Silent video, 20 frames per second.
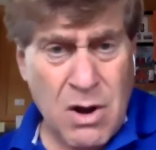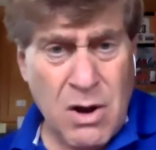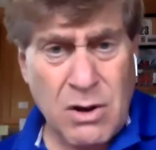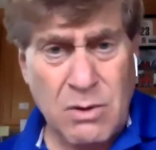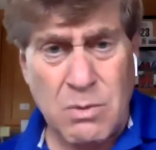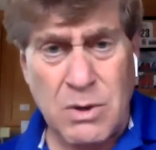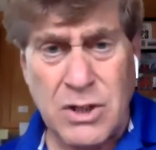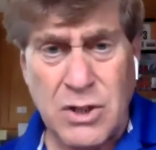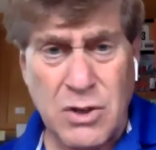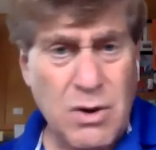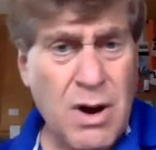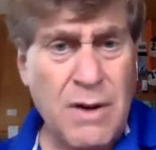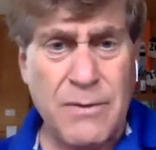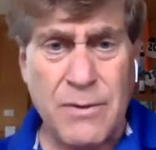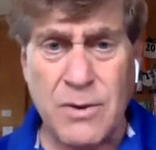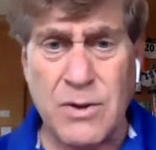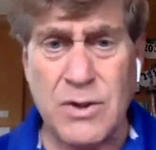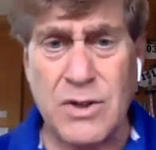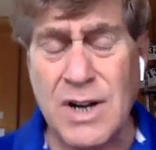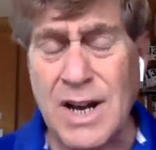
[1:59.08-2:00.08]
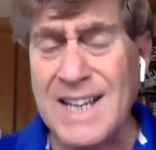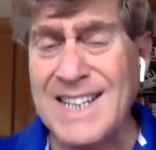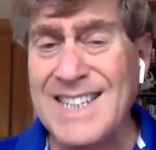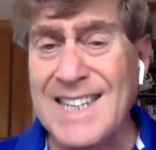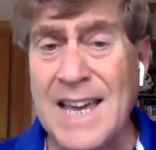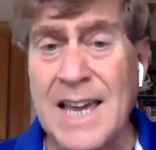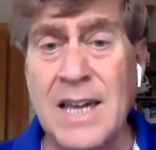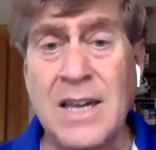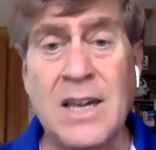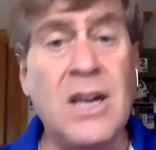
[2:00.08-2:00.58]
Which offer should I
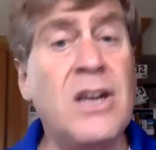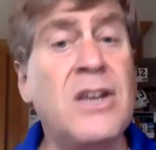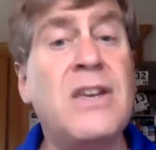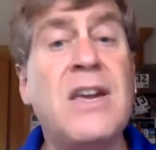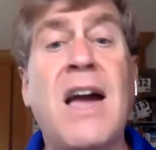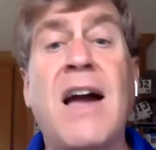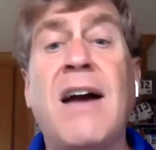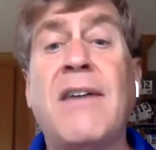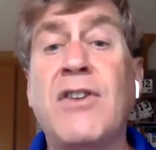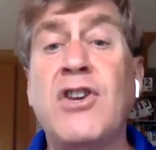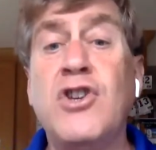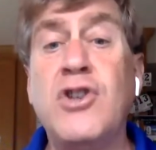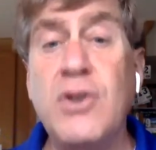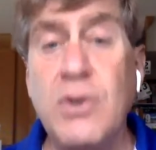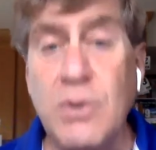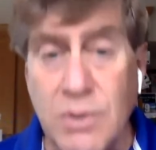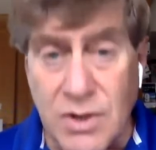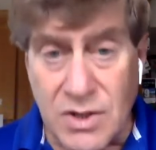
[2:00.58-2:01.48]
take? You have a new